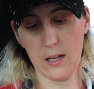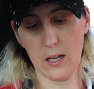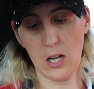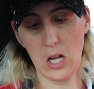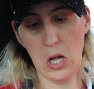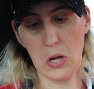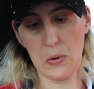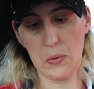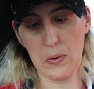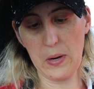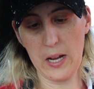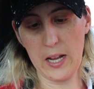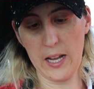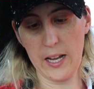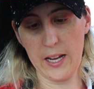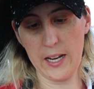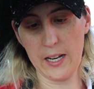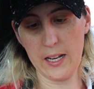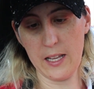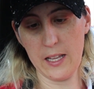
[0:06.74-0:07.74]

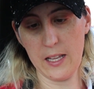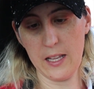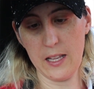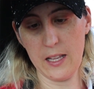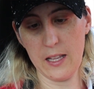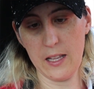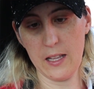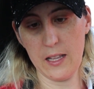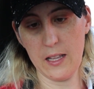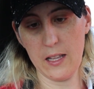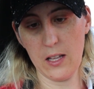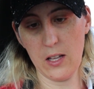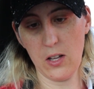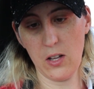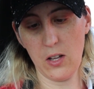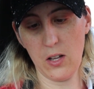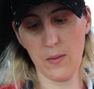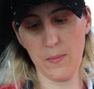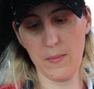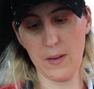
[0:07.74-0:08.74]
Alright.
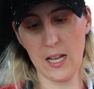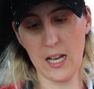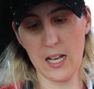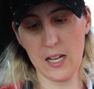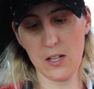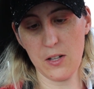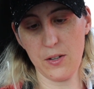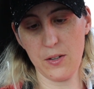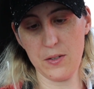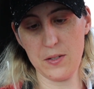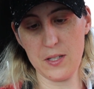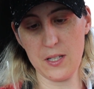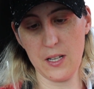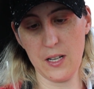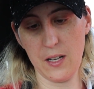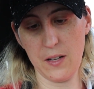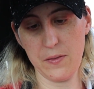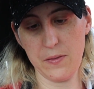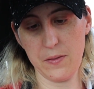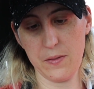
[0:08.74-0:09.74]
Oh, not close
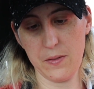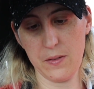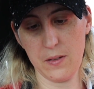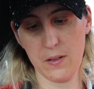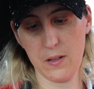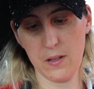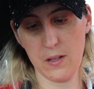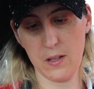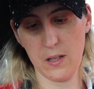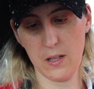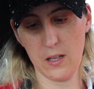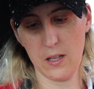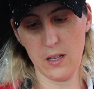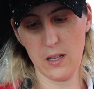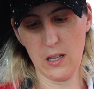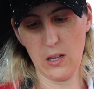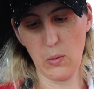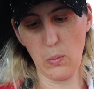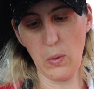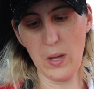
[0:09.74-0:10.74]
enough.
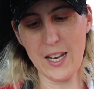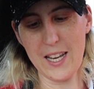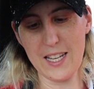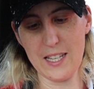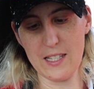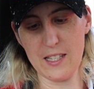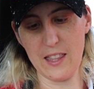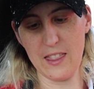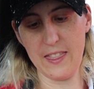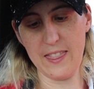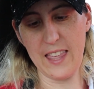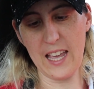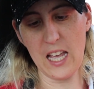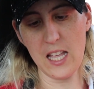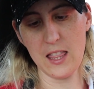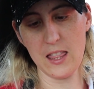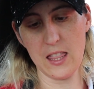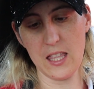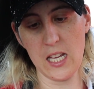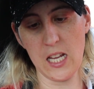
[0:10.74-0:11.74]
What is
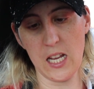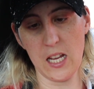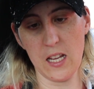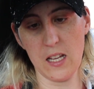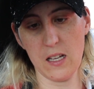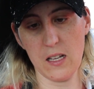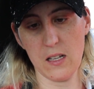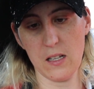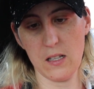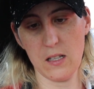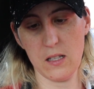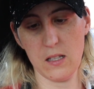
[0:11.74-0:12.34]
that thing?